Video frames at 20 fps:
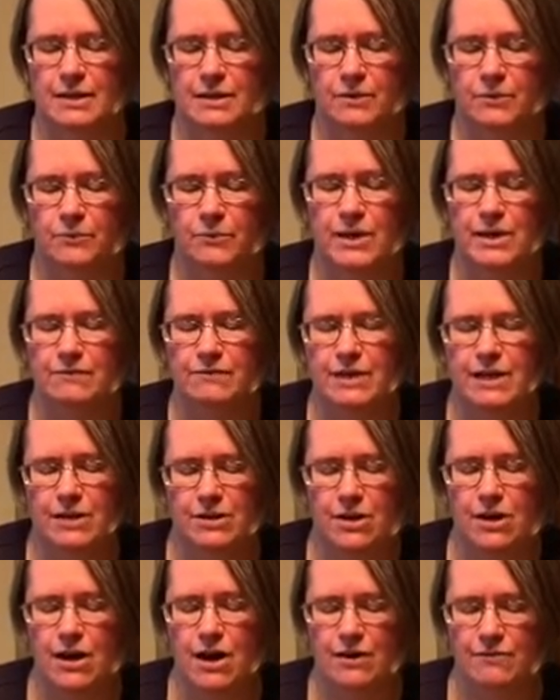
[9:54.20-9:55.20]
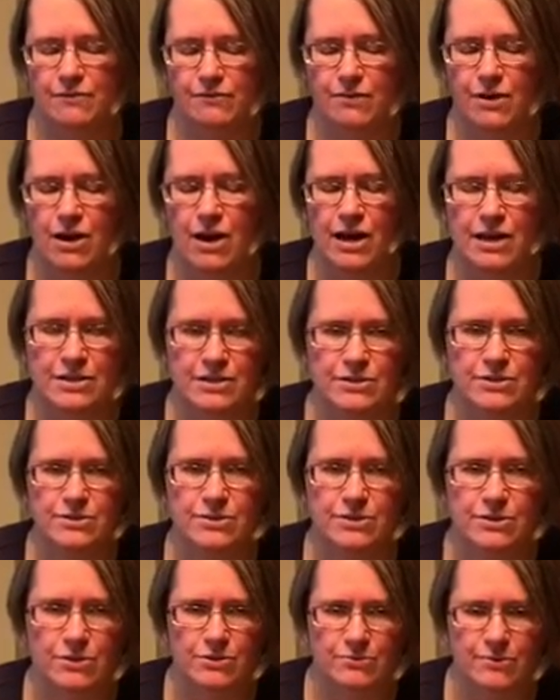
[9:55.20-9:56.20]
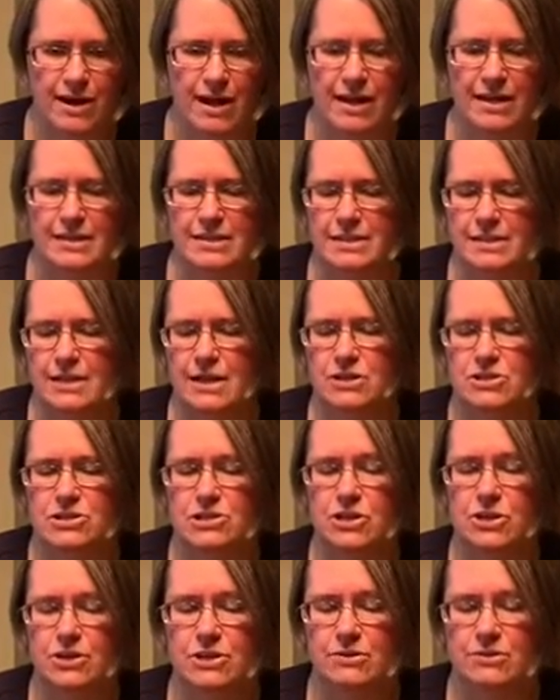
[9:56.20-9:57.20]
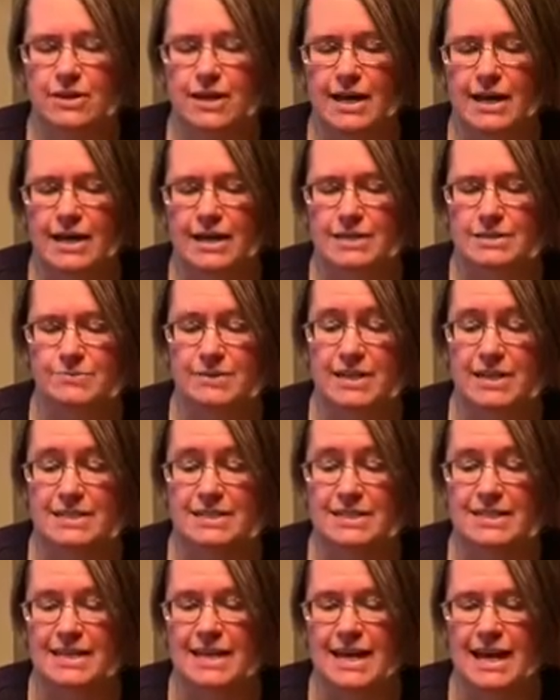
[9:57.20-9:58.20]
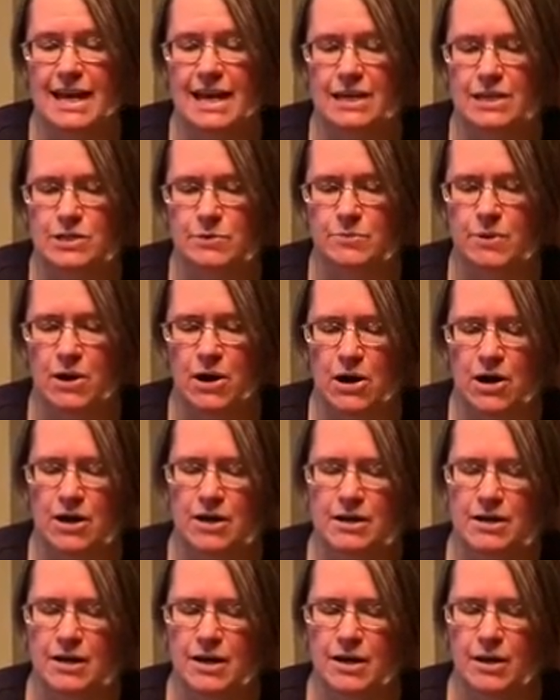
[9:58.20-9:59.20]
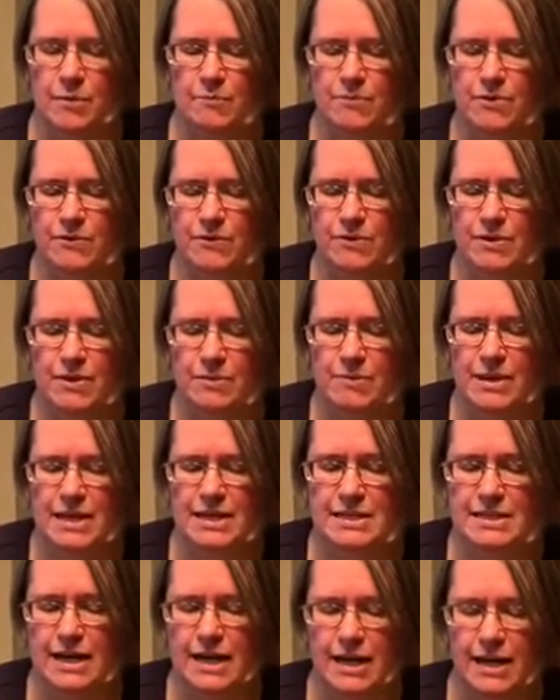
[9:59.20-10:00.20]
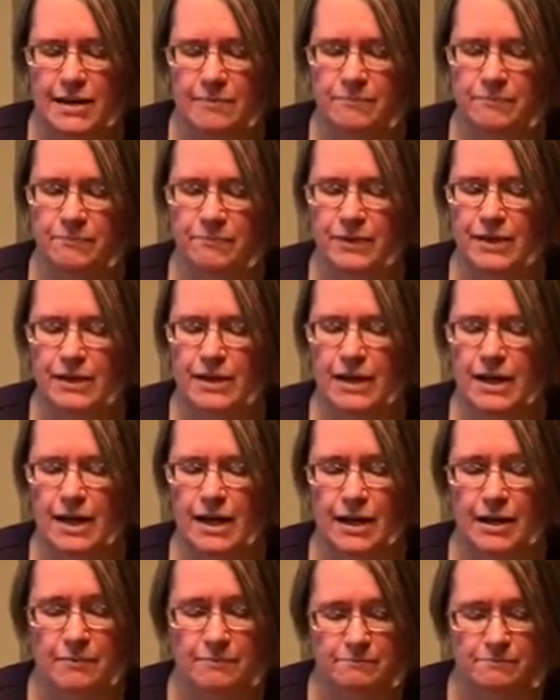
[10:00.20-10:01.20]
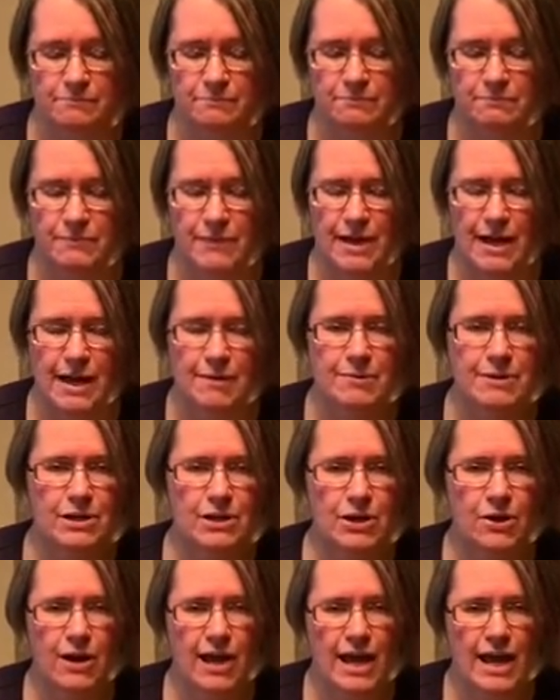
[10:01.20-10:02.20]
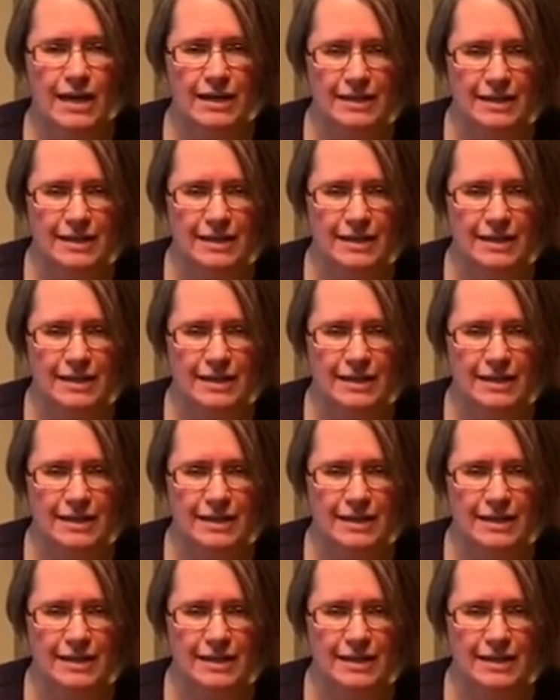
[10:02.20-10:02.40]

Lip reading: weaving off onto the threads, and I'll show you that as we get to the end part. But in the meantime, I'm going to go ahead and